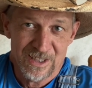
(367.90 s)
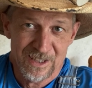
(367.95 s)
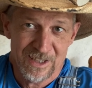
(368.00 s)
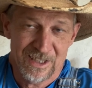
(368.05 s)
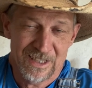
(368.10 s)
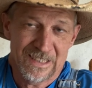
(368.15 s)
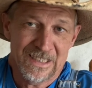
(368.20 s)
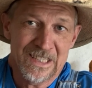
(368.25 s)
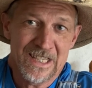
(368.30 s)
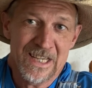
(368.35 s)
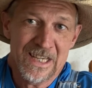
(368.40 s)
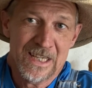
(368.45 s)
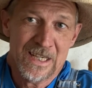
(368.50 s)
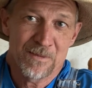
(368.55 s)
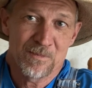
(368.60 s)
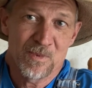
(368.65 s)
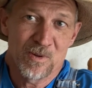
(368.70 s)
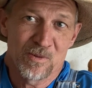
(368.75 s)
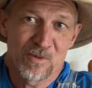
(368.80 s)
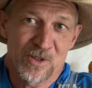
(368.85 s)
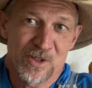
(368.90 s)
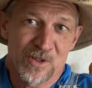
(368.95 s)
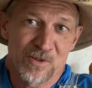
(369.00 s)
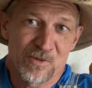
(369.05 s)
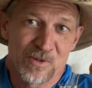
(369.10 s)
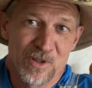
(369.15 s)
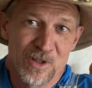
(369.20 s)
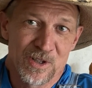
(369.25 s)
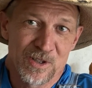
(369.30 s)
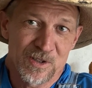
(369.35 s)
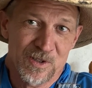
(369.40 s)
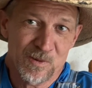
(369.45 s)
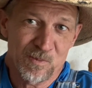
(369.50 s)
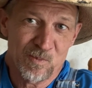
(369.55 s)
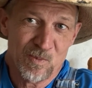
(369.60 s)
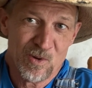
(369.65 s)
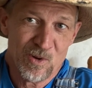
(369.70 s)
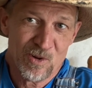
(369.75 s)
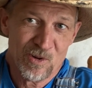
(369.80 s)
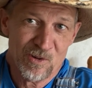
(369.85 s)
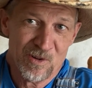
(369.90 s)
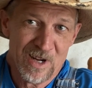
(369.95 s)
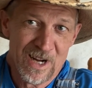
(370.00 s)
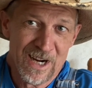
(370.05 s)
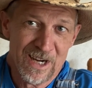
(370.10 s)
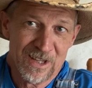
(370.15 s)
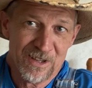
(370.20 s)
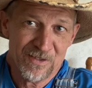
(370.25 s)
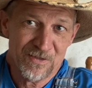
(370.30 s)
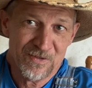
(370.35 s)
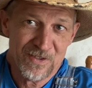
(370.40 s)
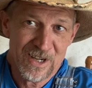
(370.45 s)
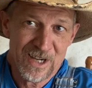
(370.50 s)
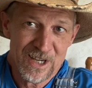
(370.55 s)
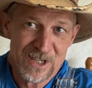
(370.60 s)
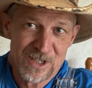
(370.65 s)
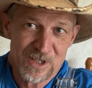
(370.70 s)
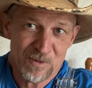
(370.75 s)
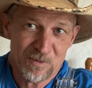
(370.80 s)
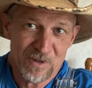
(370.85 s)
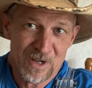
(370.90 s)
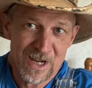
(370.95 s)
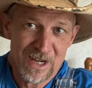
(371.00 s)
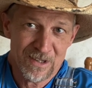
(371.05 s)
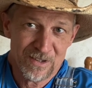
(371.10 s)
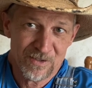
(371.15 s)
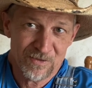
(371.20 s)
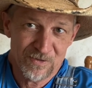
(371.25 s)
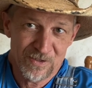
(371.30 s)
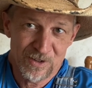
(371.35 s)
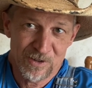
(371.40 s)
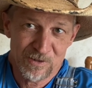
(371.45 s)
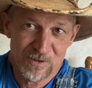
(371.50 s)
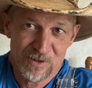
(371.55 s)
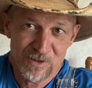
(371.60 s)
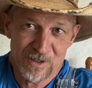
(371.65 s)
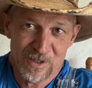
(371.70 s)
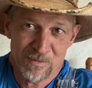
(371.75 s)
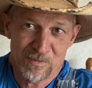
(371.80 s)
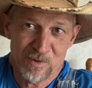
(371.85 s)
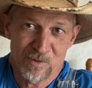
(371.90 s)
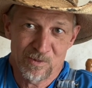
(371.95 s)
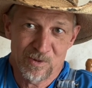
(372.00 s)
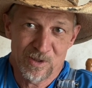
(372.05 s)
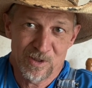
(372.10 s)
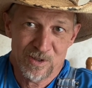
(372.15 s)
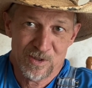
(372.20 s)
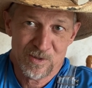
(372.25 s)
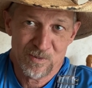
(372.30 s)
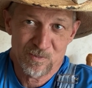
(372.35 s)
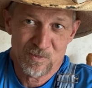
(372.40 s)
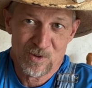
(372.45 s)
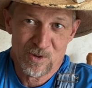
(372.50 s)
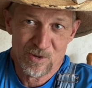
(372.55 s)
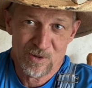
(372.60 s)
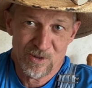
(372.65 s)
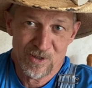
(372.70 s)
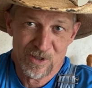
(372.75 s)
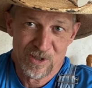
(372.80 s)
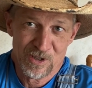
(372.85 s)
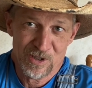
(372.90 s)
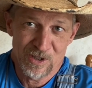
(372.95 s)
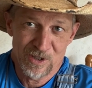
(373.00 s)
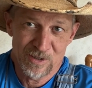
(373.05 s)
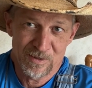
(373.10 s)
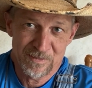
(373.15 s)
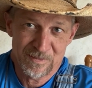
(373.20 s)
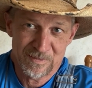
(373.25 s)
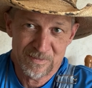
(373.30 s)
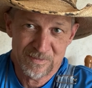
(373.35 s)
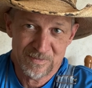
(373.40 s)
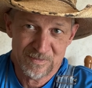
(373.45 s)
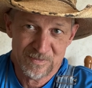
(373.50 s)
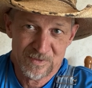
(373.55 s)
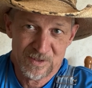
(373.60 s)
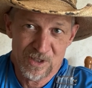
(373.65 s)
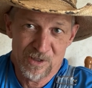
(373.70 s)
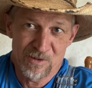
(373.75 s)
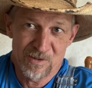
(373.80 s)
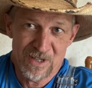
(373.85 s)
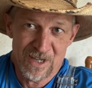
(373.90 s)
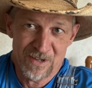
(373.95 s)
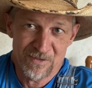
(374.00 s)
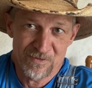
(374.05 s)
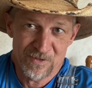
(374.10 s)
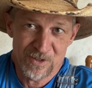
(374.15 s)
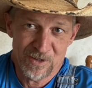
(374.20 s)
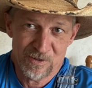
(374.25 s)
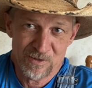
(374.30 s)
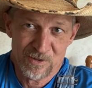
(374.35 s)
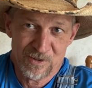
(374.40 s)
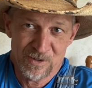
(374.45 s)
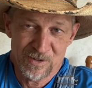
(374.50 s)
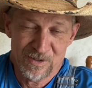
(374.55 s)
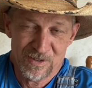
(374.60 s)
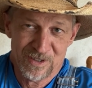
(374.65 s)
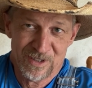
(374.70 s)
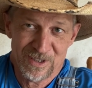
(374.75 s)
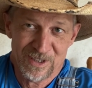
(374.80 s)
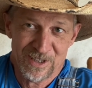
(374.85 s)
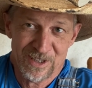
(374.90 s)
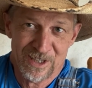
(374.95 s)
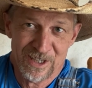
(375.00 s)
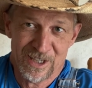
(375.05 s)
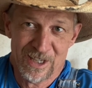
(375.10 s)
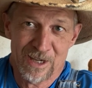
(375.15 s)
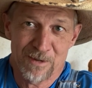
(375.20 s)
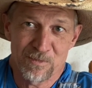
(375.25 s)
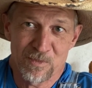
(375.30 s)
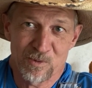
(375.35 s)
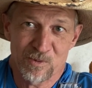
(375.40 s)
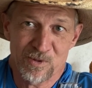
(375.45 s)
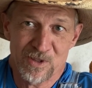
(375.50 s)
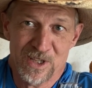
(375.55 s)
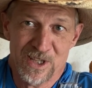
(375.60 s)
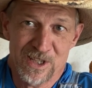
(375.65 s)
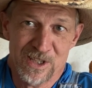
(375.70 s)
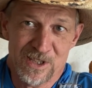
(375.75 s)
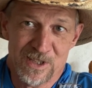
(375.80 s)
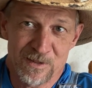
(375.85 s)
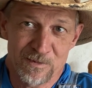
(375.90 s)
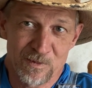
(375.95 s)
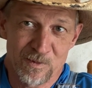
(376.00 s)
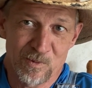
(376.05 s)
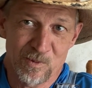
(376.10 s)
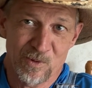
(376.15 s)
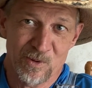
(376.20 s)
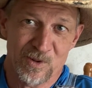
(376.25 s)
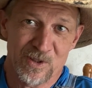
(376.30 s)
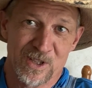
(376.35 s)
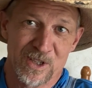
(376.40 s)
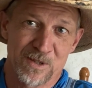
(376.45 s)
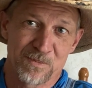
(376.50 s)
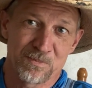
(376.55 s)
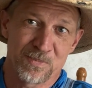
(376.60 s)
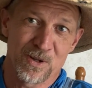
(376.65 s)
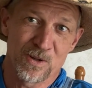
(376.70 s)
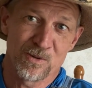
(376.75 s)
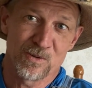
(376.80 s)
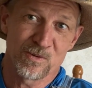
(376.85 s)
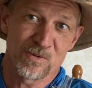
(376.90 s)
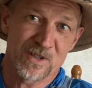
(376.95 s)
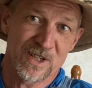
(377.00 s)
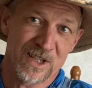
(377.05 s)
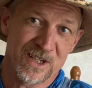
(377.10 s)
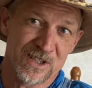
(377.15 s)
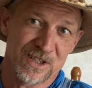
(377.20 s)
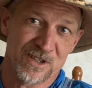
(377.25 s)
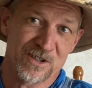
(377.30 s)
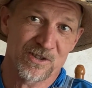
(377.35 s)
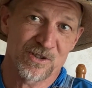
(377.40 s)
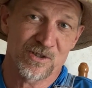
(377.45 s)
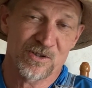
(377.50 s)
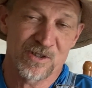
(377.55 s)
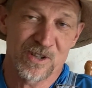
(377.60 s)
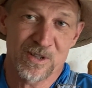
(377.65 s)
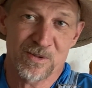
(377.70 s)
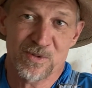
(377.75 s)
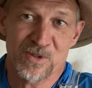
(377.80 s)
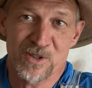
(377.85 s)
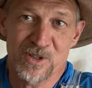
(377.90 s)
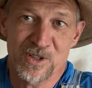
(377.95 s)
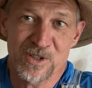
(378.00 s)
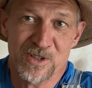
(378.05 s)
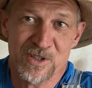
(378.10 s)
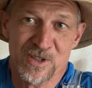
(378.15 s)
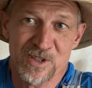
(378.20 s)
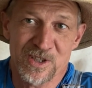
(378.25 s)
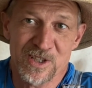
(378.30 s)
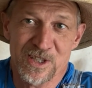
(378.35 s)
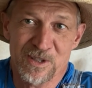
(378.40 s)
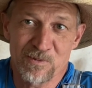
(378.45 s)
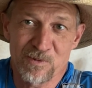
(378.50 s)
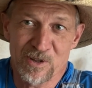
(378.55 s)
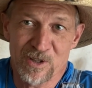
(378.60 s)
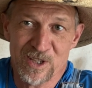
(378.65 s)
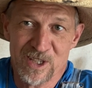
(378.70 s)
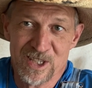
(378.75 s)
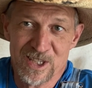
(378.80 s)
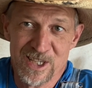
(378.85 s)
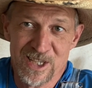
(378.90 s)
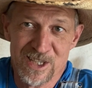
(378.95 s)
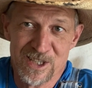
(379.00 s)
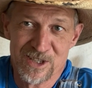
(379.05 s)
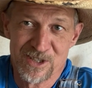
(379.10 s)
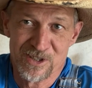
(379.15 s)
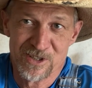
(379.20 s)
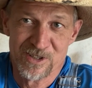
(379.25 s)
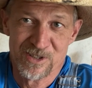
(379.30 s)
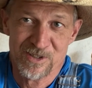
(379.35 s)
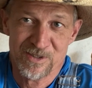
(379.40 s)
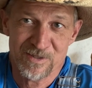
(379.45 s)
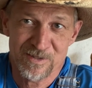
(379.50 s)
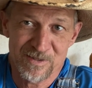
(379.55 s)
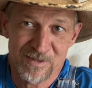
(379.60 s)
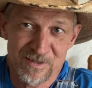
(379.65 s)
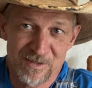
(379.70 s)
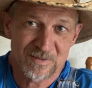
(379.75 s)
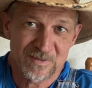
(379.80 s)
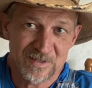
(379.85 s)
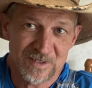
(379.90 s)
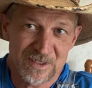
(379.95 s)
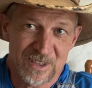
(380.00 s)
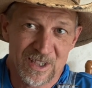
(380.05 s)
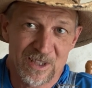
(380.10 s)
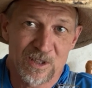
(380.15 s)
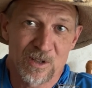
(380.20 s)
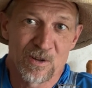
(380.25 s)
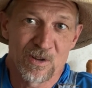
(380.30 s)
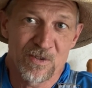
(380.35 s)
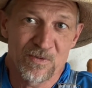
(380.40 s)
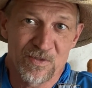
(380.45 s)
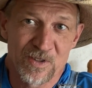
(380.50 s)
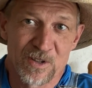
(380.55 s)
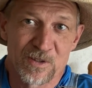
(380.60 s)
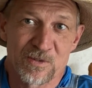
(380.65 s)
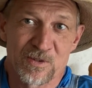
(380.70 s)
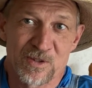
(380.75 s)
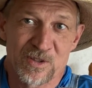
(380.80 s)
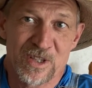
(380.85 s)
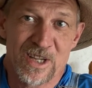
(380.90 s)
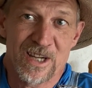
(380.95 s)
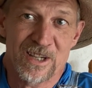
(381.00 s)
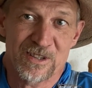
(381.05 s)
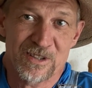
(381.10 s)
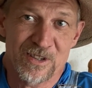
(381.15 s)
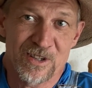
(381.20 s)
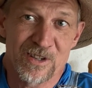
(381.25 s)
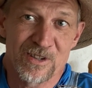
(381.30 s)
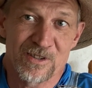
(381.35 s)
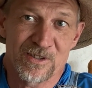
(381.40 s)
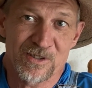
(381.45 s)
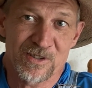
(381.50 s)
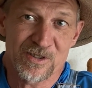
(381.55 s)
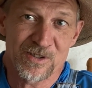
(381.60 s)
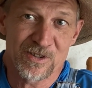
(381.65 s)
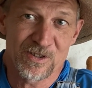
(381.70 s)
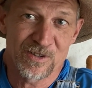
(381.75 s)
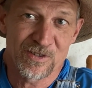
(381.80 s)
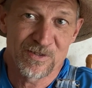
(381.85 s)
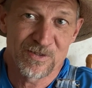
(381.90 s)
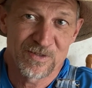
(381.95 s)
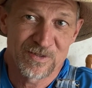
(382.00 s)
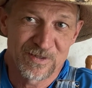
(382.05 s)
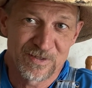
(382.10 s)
And I think I'm gonna just run some water out of the faucet without the filter, and I'm gonna run some water in a cup through that filter. And I'm gonna test it with one of these pool testing strips just to see what it tests. I know it filters out dirt and stuff,